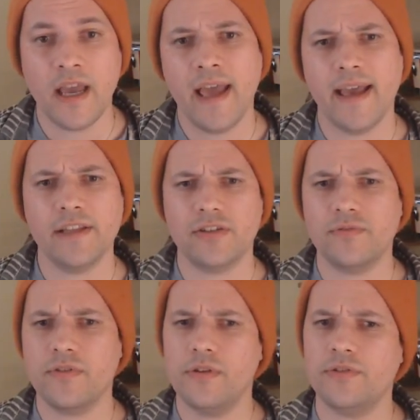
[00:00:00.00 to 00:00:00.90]
And so for
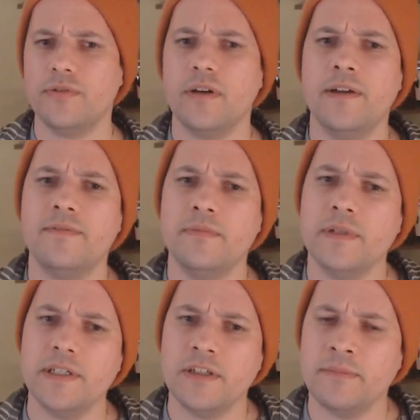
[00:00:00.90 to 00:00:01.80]
those who are
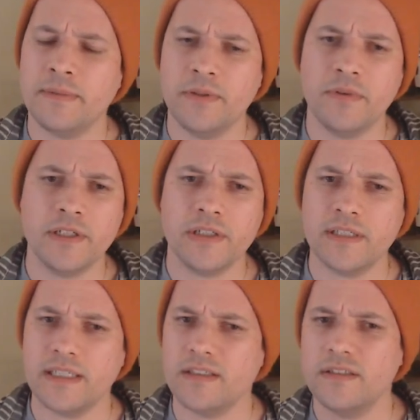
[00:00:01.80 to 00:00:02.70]
unfamiliar and might be wondering,